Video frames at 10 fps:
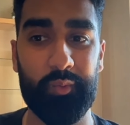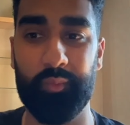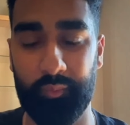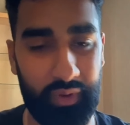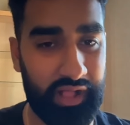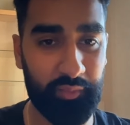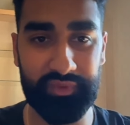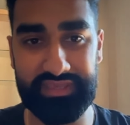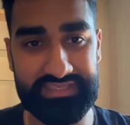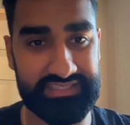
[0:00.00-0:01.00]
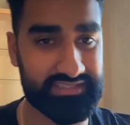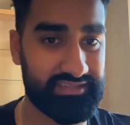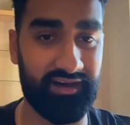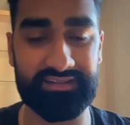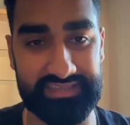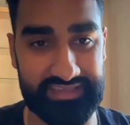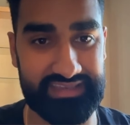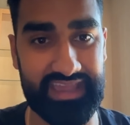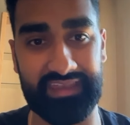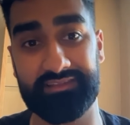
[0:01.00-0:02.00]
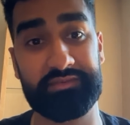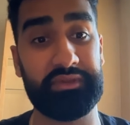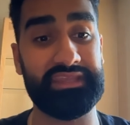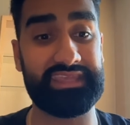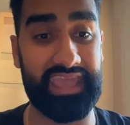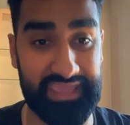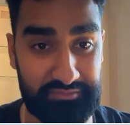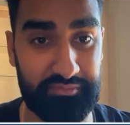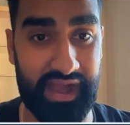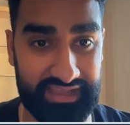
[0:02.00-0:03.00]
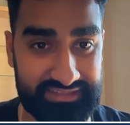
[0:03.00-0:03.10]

while we started and ultimately came back